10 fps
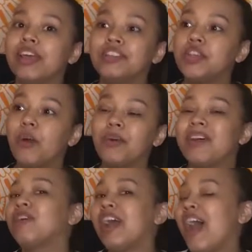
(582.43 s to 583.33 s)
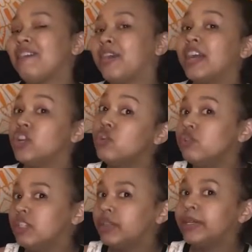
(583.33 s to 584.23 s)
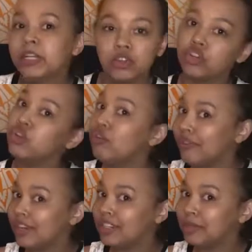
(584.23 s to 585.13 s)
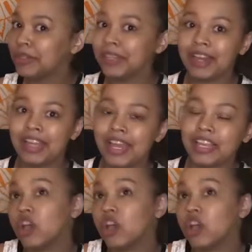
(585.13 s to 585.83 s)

And so whenever I find a new series or a new fantasy book that I like,